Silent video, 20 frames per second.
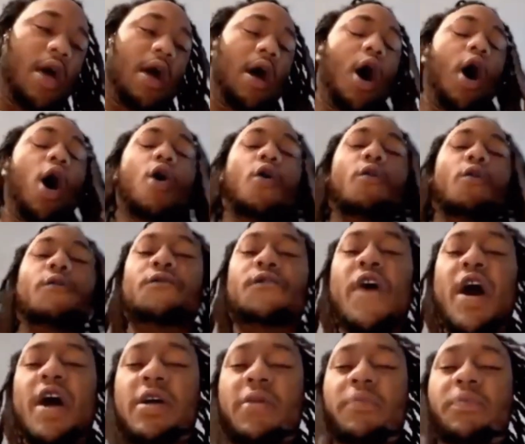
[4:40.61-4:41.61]
Oh,
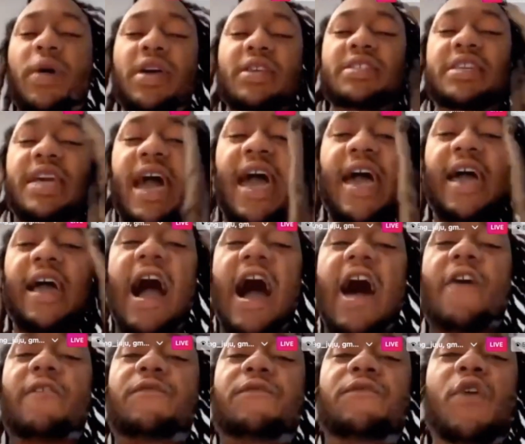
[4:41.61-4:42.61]
fuck a bitch gang,
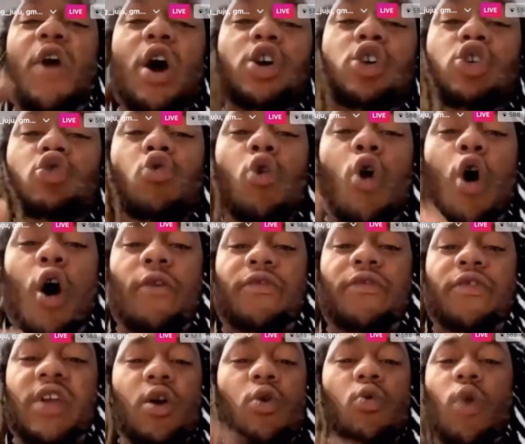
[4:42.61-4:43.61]
I'll fuck you
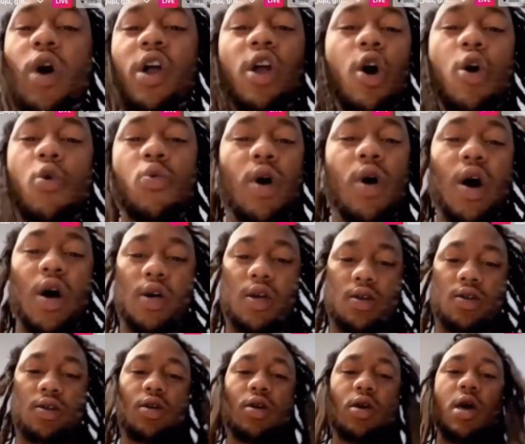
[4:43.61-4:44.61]
off, nigga,
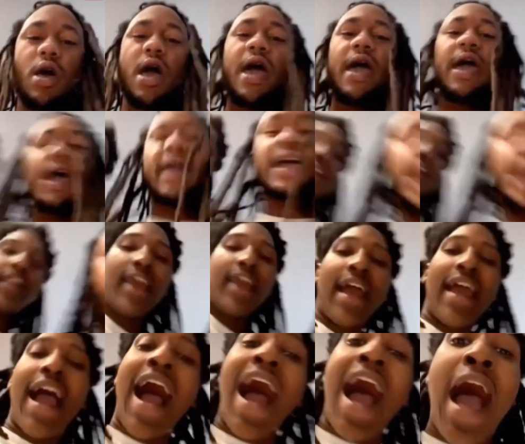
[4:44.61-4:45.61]
one-on-one. And
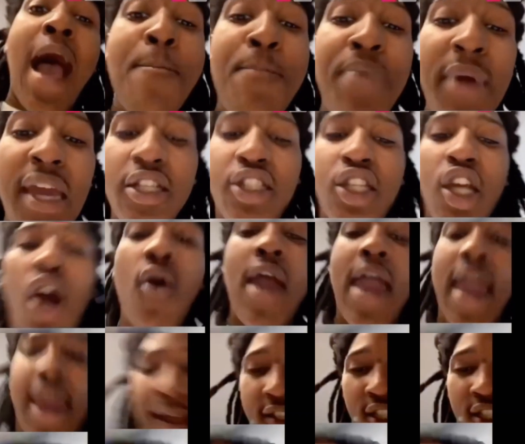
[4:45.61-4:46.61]
I beat your ass,